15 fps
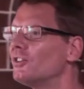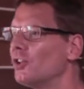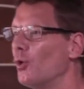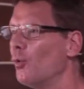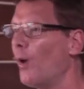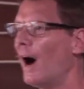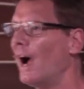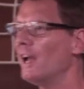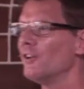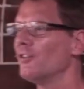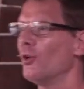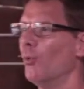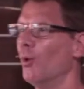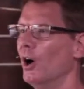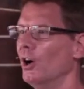the way of the
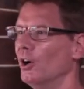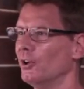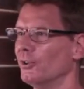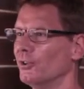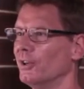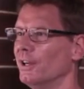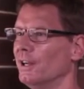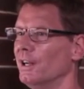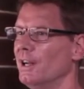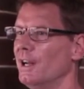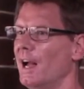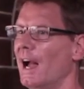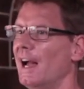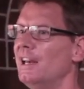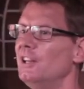world.
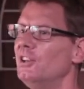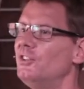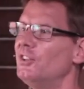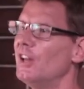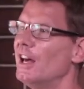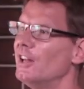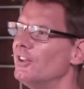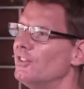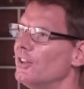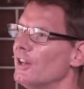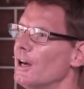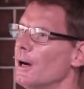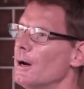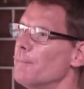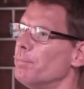And he says,
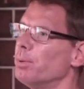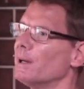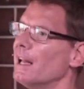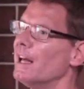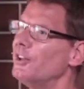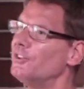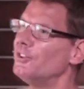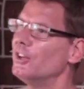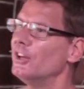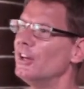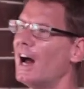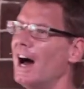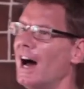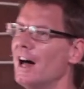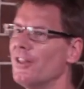blessed
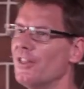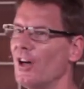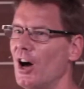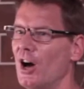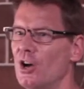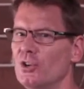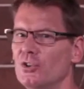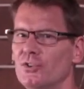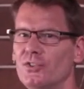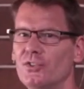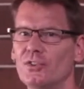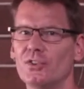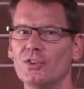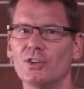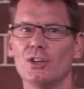are
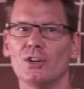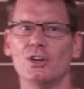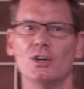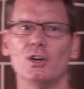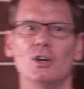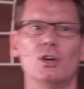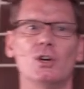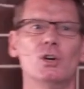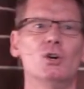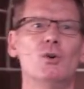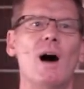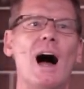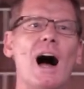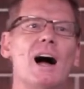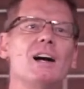those who
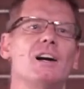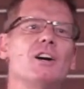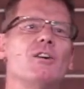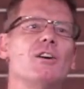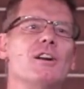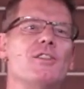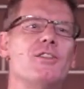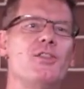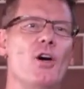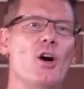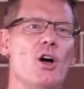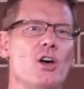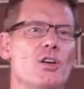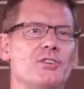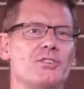hunger and
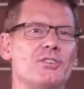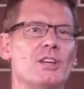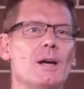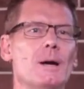thirst.